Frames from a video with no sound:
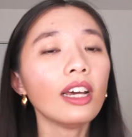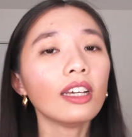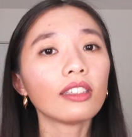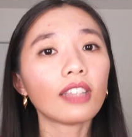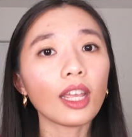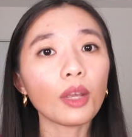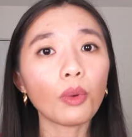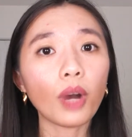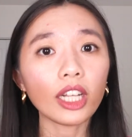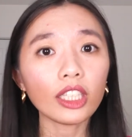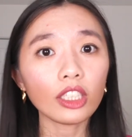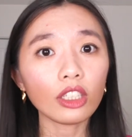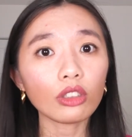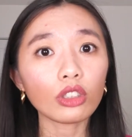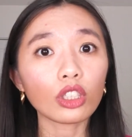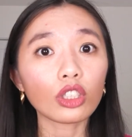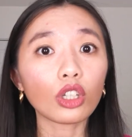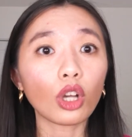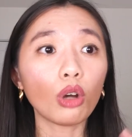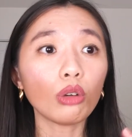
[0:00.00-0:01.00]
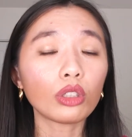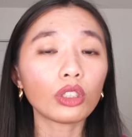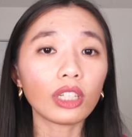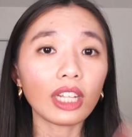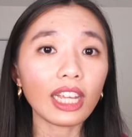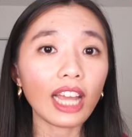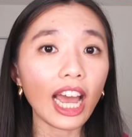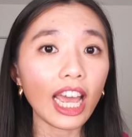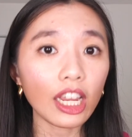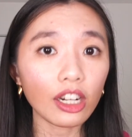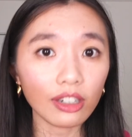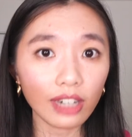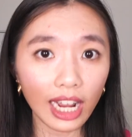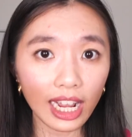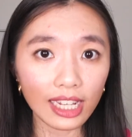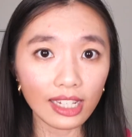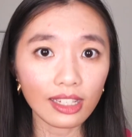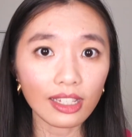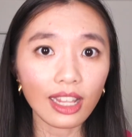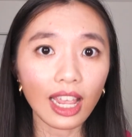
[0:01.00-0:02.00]
they want you to go to the I R
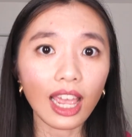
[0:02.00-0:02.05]
S